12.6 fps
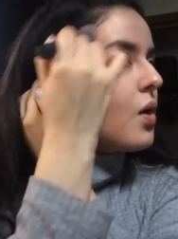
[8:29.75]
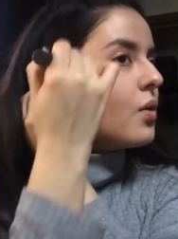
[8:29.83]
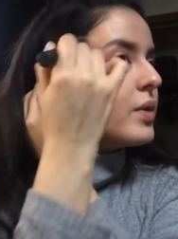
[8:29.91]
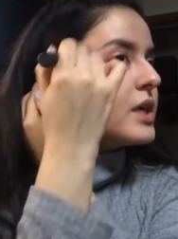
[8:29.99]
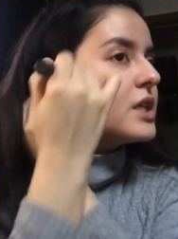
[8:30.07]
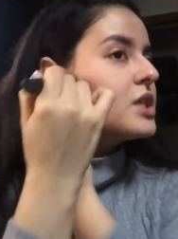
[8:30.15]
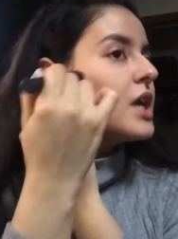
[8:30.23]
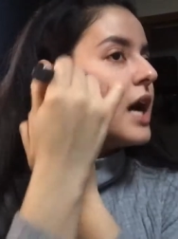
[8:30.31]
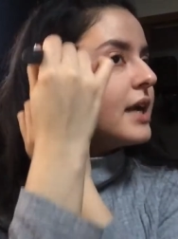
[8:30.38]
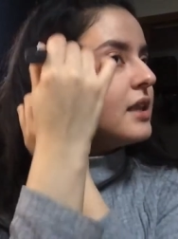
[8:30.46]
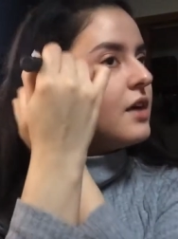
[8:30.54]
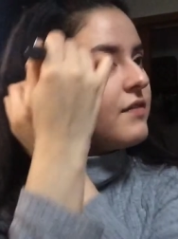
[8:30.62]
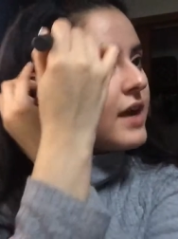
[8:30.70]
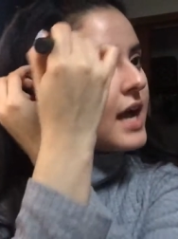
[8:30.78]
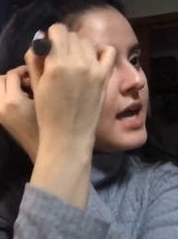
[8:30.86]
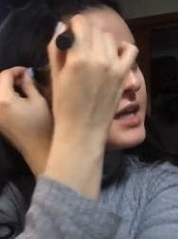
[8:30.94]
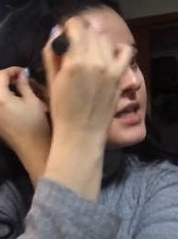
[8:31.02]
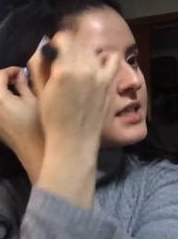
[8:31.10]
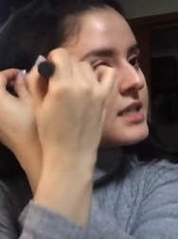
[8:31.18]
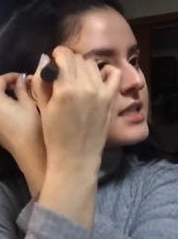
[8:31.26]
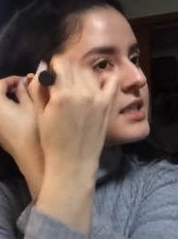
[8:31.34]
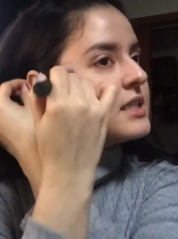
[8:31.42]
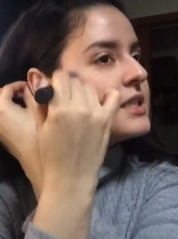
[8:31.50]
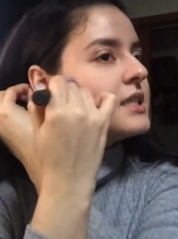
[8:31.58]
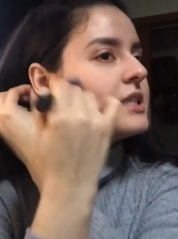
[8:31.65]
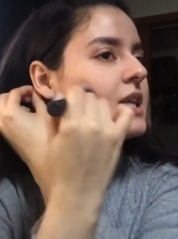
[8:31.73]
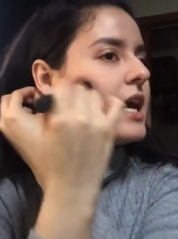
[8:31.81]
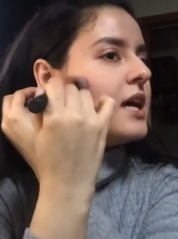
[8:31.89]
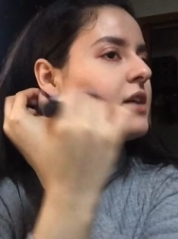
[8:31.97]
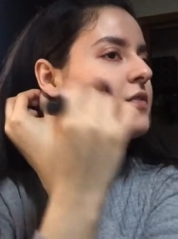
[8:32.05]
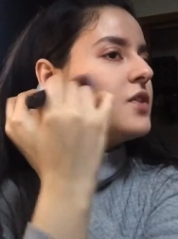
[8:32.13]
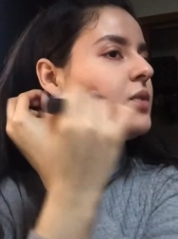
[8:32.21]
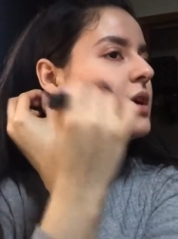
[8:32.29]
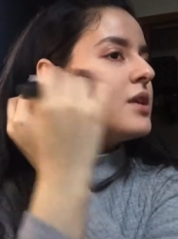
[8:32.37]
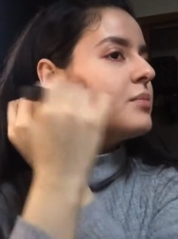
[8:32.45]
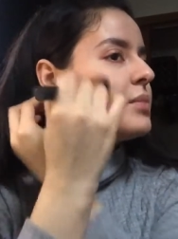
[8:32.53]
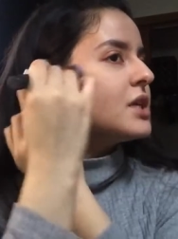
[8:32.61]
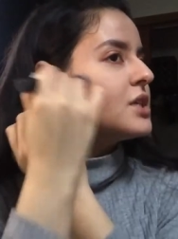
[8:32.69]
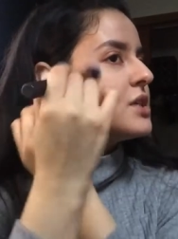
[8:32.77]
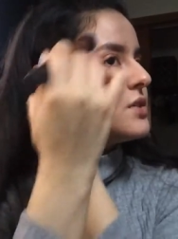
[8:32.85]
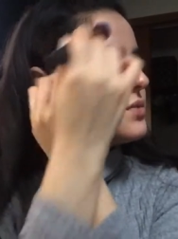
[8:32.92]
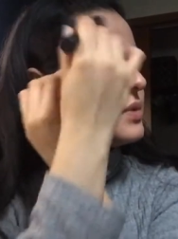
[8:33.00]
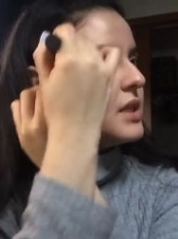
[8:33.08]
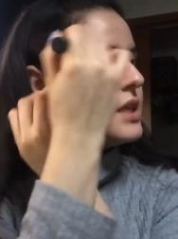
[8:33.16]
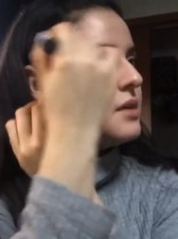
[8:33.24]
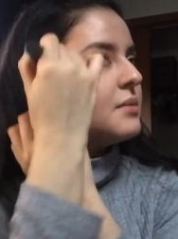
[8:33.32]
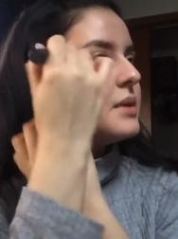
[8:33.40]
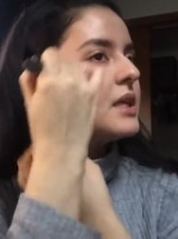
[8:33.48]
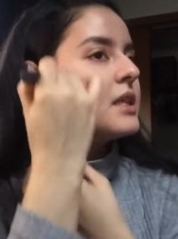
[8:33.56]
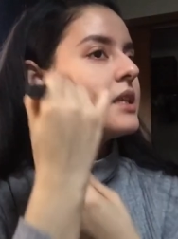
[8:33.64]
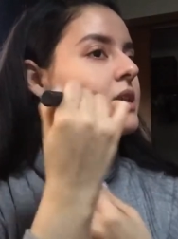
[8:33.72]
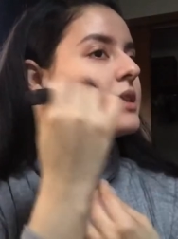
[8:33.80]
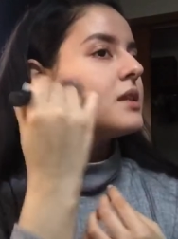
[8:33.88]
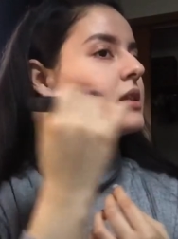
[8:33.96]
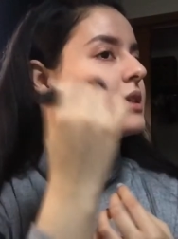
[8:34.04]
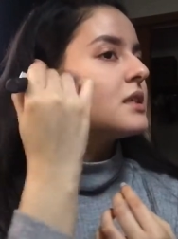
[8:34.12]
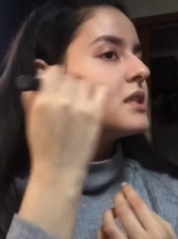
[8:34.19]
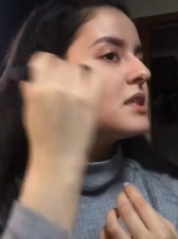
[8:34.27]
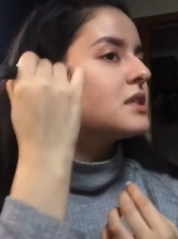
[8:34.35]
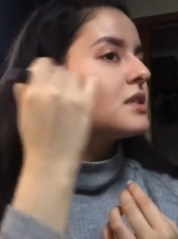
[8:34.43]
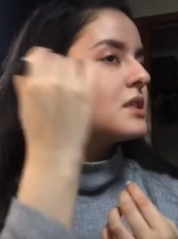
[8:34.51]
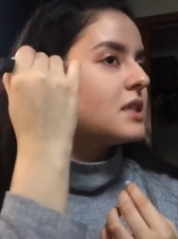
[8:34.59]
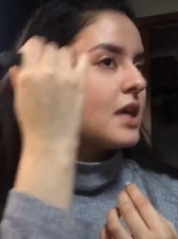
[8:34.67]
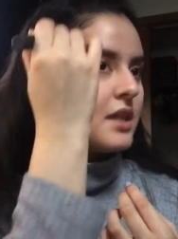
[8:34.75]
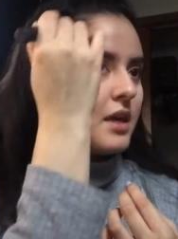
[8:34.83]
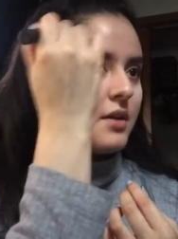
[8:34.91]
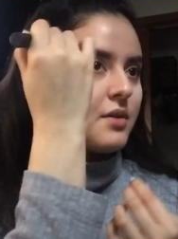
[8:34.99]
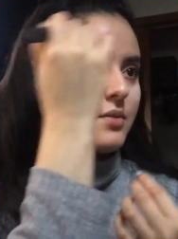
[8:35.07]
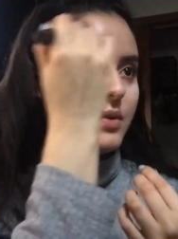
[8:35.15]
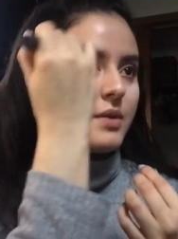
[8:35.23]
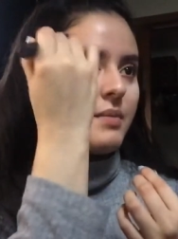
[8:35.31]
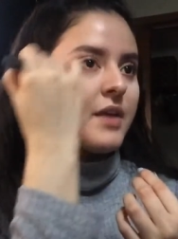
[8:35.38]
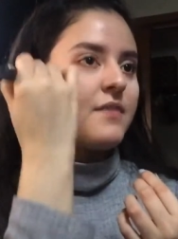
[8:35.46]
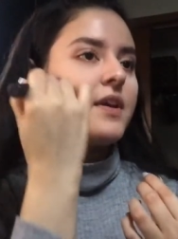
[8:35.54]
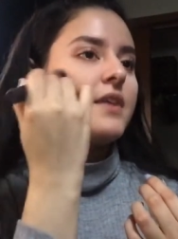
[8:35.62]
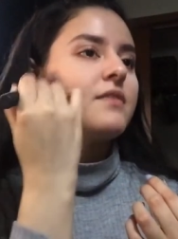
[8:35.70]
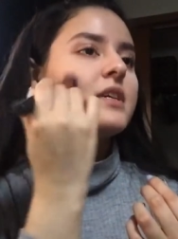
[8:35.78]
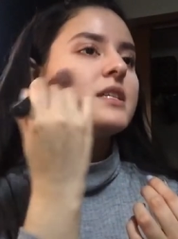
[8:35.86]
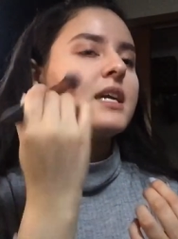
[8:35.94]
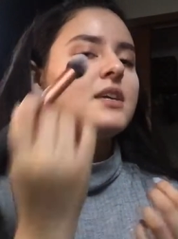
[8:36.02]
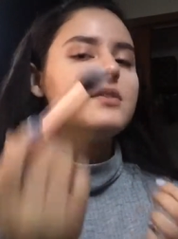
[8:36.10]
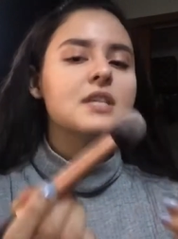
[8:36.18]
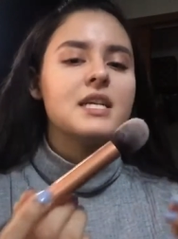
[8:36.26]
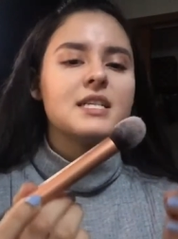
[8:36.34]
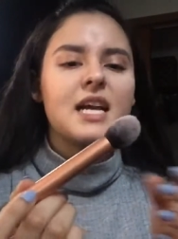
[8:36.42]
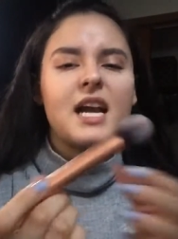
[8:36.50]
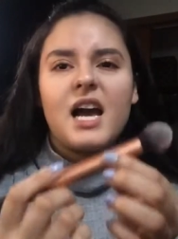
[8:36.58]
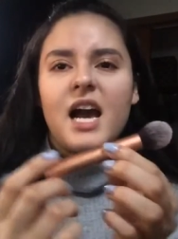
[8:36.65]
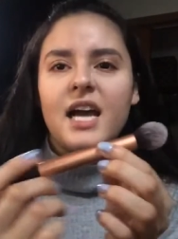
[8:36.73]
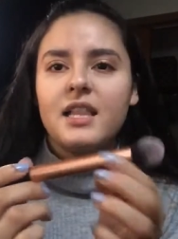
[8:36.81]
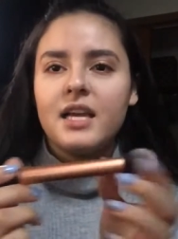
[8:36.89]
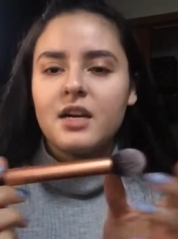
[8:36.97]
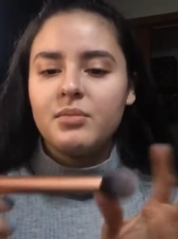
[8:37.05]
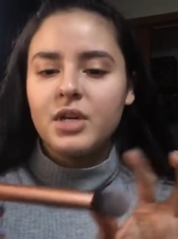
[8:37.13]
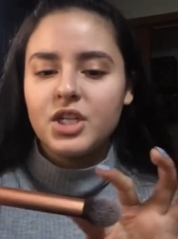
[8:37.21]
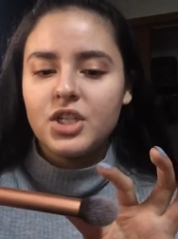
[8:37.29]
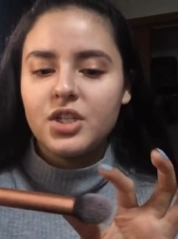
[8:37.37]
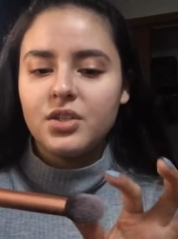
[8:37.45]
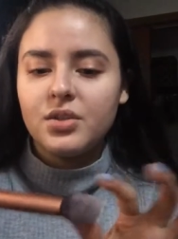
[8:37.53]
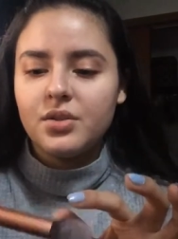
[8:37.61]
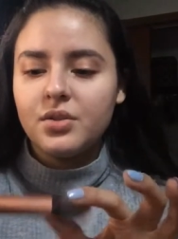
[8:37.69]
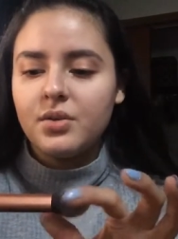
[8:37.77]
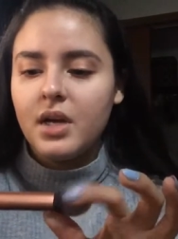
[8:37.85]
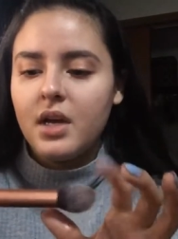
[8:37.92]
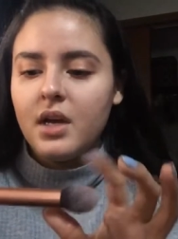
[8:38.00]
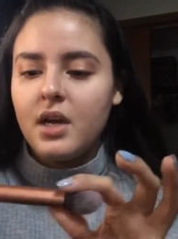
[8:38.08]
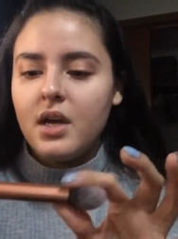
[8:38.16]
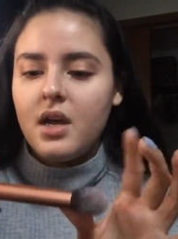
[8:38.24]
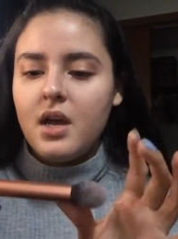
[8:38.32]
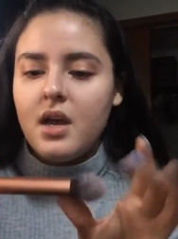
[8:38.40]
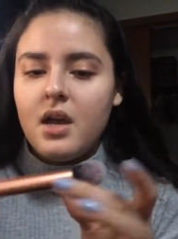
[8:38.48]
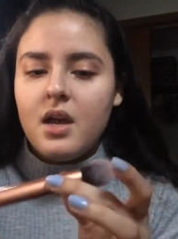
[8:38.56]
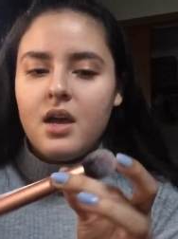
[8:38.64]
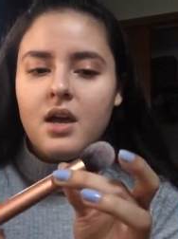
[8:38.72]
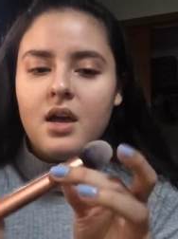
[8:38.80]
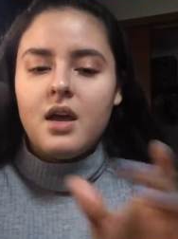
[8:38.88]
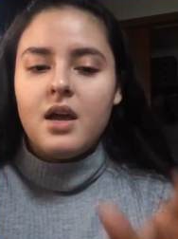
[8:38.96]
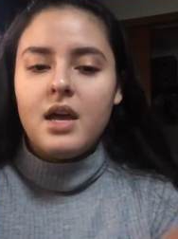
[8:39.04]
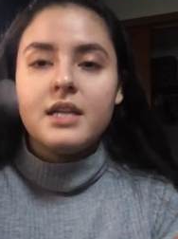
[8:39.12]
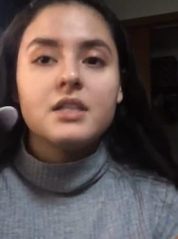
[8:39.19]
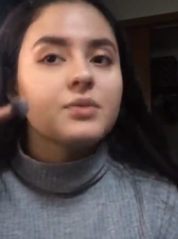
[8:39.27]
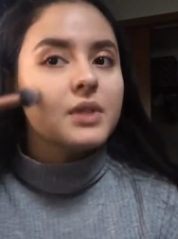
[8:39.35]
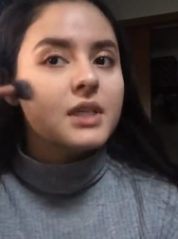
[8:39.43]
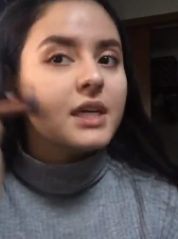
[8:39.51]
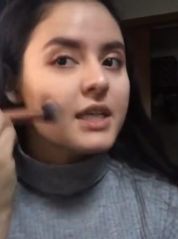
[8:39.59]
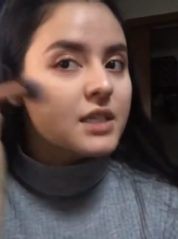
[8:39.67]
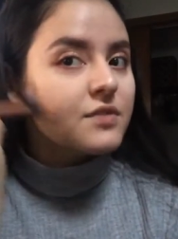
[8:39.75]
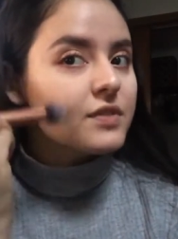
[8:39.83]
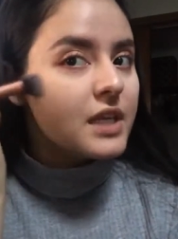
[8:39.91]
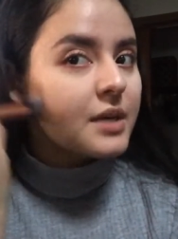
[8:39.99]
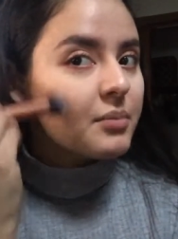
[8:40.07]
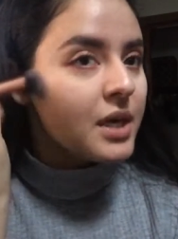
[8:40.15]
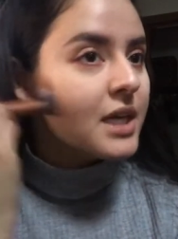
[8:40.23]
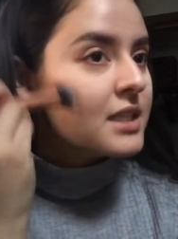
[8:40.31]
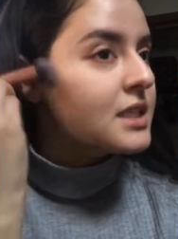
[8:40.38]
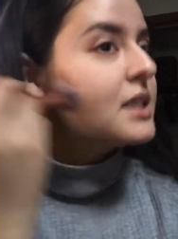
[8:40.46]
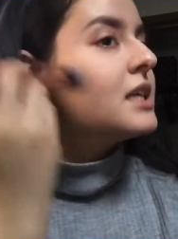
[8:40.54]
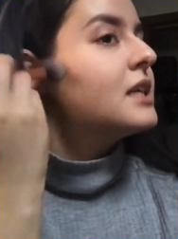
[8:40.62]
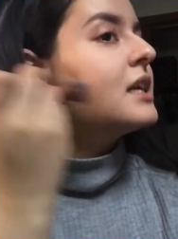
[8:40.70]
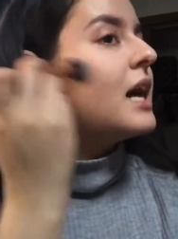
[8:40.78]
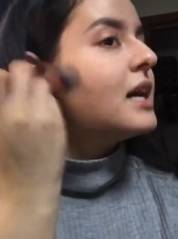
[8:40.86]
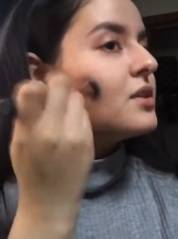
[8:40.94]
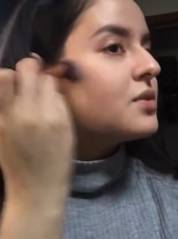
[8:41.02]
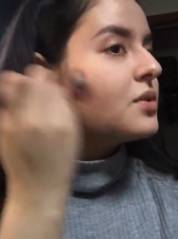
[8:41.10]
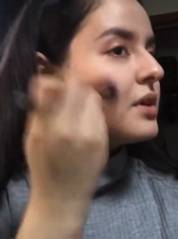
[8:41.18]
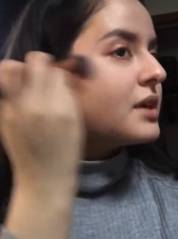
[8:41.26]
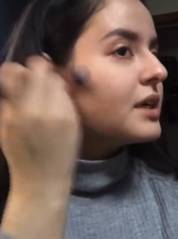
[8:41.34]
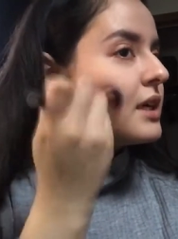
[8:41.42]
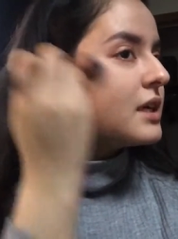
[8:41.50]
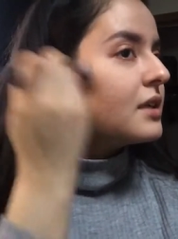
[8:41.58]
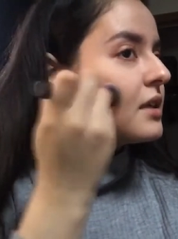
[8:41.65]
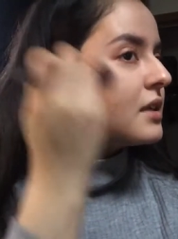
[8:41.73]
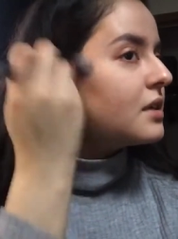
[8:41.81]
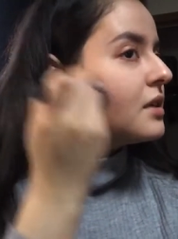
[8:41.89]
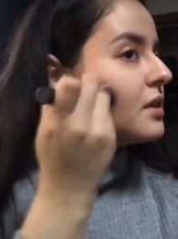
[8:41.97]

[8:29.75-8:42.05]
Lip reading: which I love. I got in a set a few other brushes with it, but this is, I think, one of my favorites. I use it as like a highlighter brush too, and it's really nice for like bronzing, contouring.